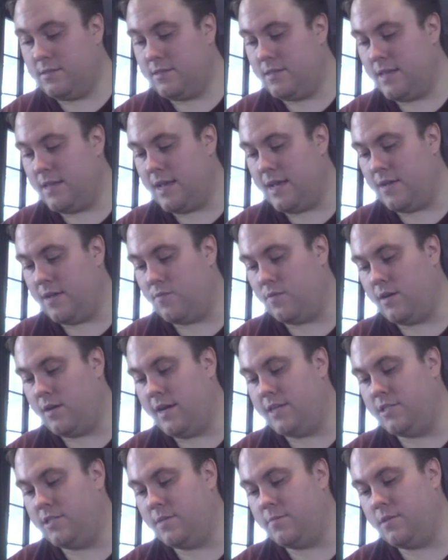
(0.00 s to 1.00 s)
that were
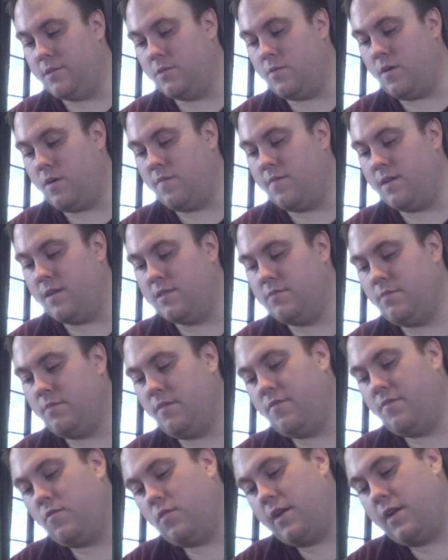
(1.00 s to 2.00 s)
aged up to 12 months
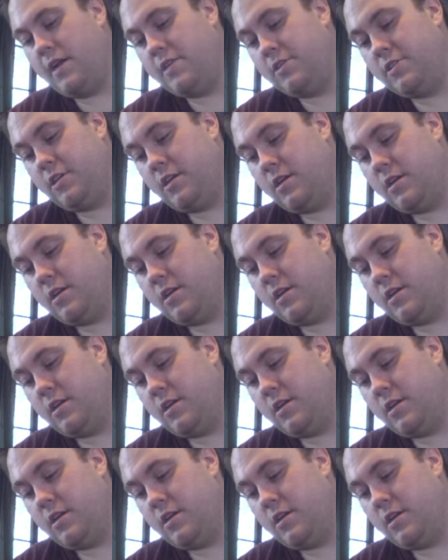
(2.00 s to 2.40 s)
before aging